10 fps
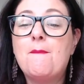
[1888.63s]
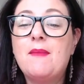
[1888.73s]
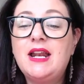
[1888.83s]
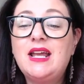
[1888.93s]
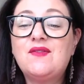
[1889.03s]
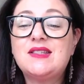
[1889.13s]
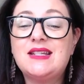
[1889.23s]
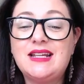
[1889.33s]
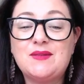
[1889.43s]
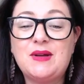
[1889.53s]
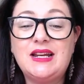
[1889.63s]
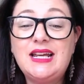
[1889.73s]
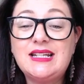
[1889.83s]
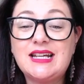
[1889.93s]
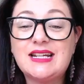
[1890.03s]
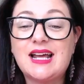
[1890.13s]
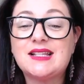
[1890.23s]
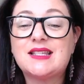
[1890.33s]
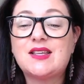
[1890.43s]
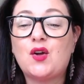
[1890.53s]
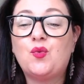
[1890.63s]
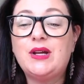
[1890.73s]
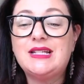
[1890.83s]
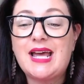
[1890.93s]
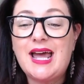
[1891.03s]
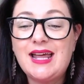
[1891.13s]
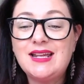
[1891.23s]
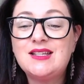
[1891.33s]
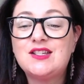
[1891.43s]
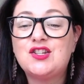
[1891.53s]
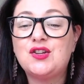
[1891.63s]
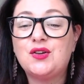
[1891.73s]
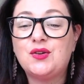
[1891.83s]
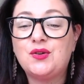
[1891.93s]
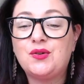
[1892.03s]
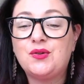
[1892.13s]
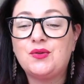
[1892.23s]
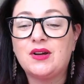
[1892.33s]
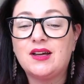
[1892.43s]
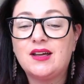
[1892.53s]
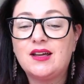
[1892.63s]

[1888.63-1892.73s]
Many of us need to be needed, and so we tend to